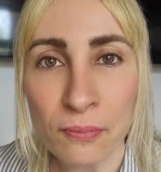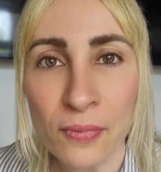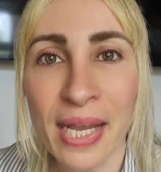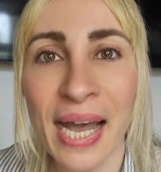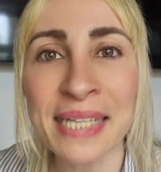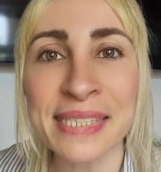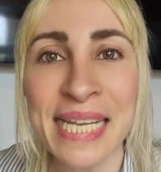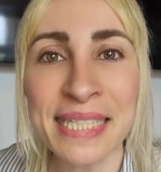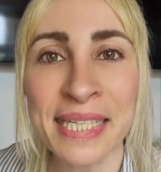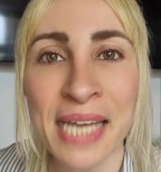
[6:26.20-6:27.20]
And
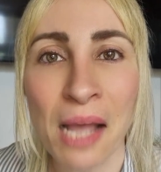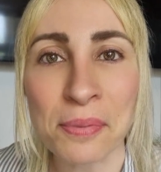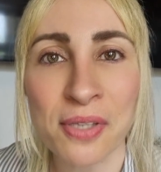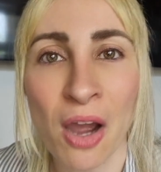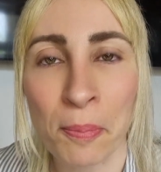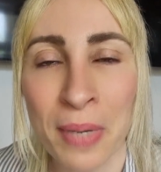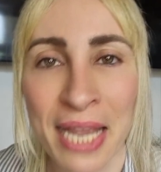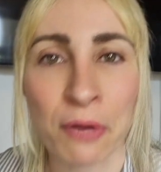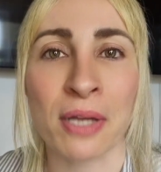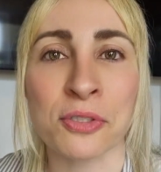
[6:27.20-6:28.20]
dating apps are
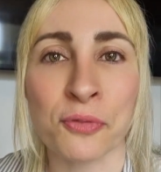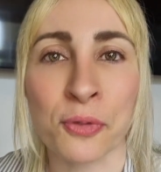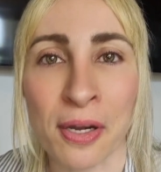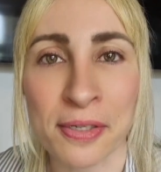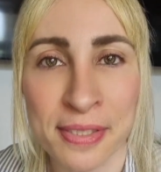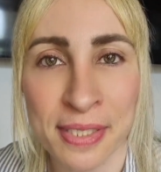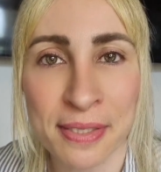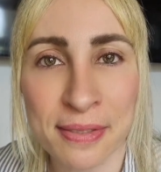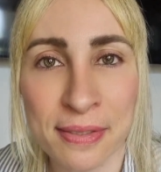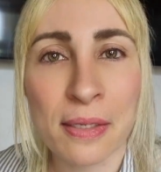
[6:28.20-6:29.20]
playgrounds for
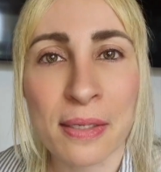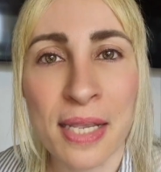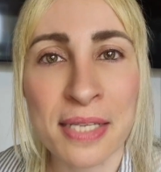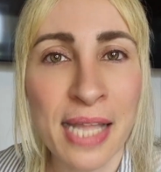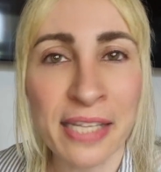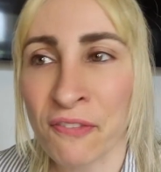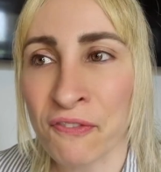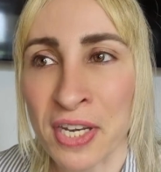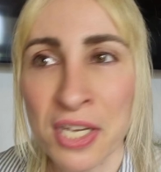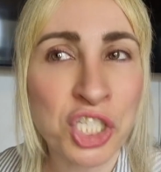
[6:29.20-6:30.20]
narcissists. It's like the
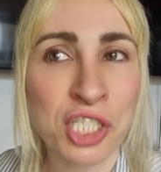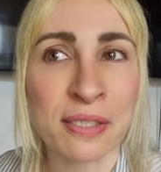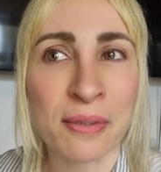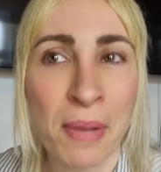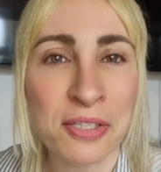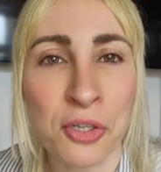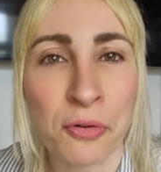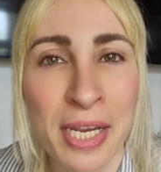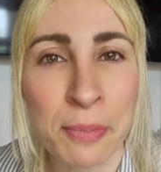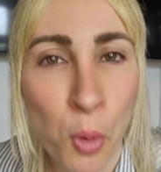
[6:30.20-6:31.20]
Venetian
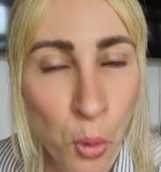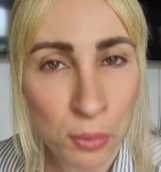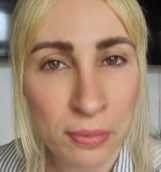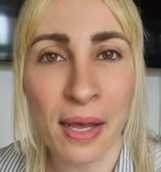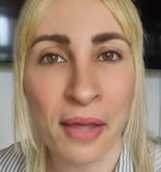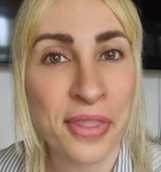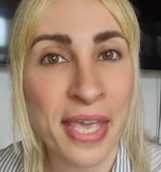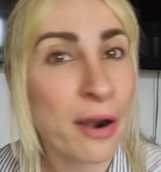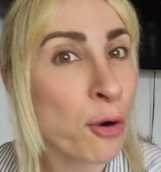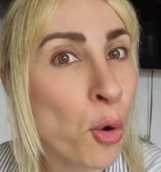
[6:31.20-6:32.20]
masquerade ball, and they
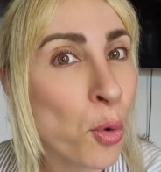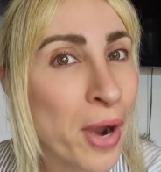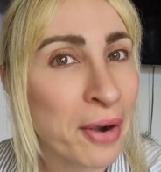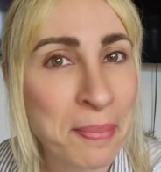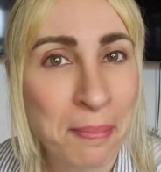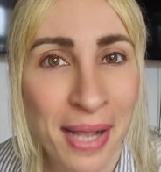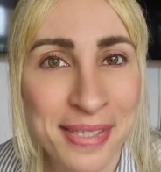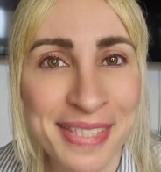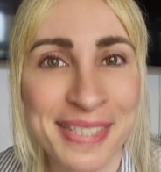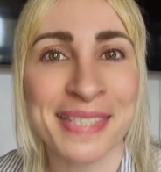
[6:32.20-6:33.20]
are all wearing
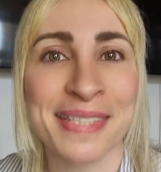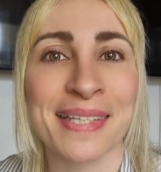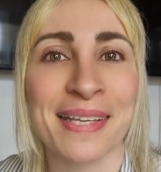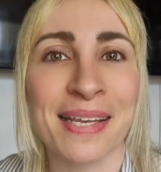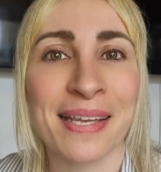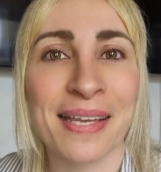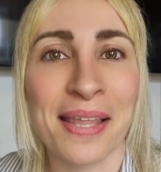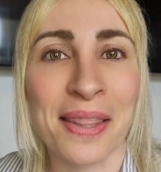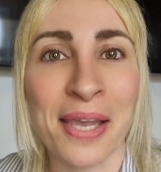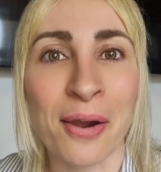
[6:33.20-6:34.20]
masks.
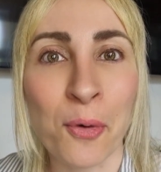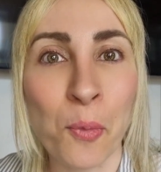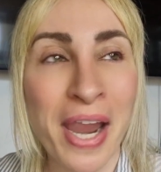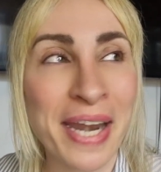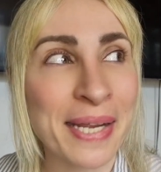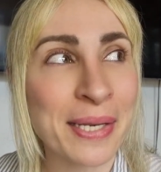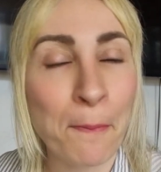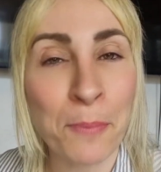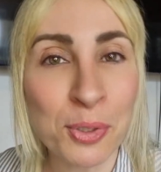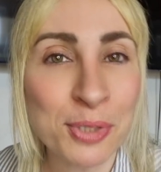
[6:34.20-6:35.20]
They are all wearing
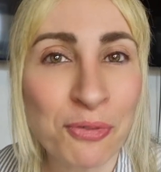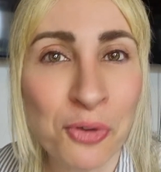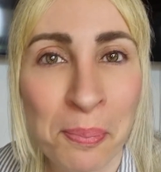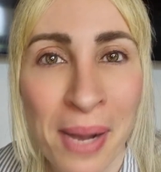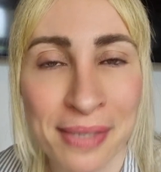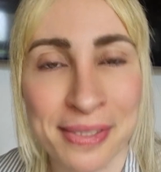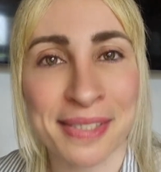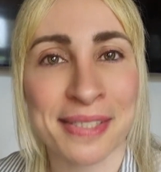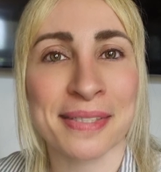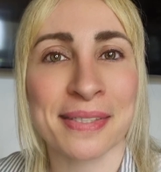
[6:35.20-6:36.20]
beautiful
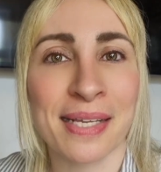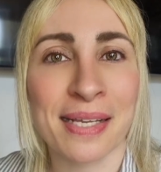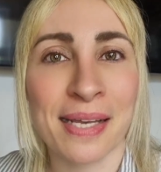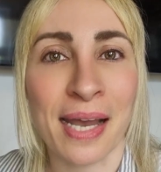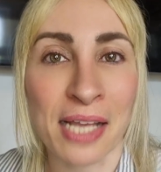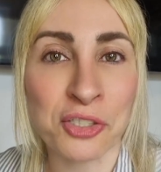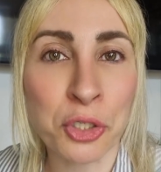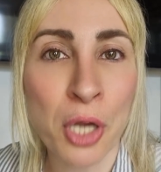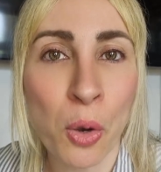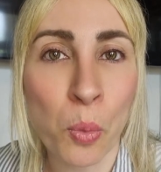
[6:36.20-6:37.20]
masks. And as you
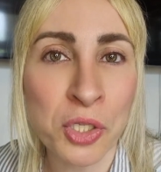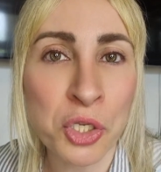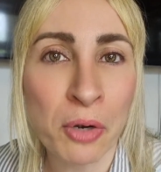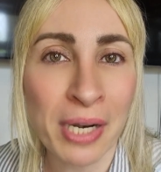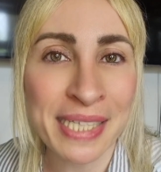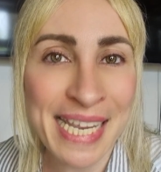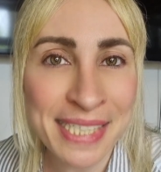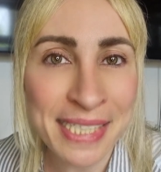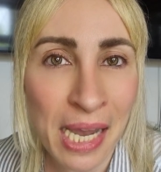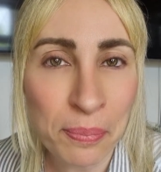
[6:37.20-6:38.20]
know, when you are on a
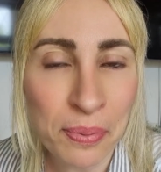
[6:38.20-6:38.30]
dating app,